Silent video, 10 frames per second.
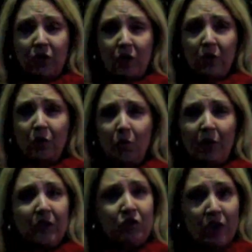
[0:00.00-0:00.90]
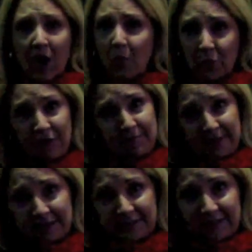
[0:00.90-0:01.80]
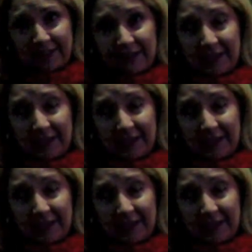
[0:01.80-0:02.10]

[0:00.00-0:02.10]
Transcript: You don't want to miss it.